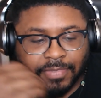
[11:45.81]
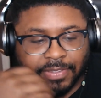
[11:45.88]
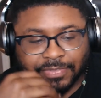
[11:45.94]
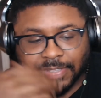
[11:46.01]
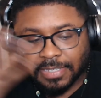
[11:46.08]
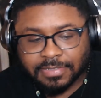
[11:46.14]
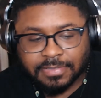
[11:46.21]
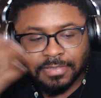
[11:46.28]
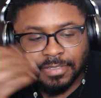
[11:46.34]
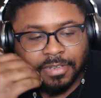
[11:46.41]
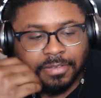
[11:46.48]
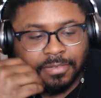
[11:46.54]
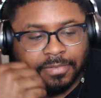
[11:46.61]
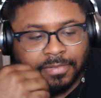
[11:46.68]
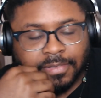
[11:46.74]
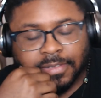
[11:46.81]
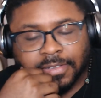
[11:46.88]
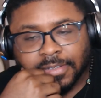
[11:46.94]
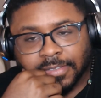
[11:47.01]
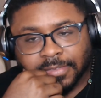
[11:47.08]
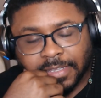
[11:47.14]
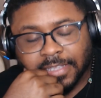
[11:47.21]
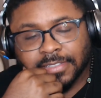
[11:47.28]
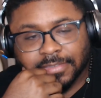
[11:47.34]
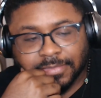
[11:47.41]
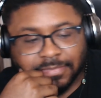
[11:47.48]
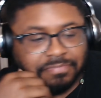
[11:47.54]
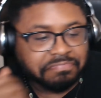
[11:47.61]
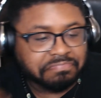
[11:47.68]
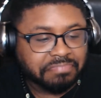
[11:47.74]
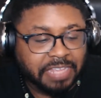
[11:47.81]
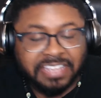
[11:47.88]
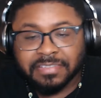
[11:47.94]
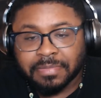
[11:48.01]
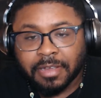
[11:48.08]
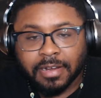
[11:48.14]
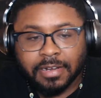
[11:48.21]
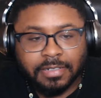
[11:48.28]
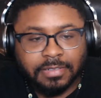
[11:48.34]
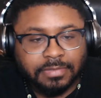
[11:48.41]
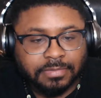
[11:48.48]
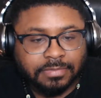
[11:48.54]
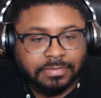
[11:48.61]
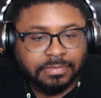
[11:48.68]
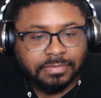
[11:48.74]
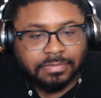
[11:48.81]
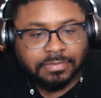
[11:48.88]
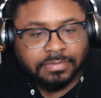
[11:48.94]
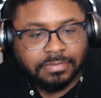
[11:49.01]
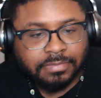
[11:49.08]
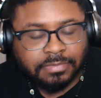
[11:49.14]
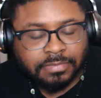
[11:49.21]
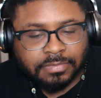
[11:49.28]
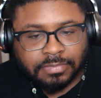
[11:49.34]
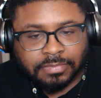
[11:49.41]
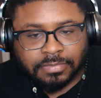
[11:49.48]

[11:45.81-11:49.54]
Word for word: If that's you know, that's that's smart. Wow.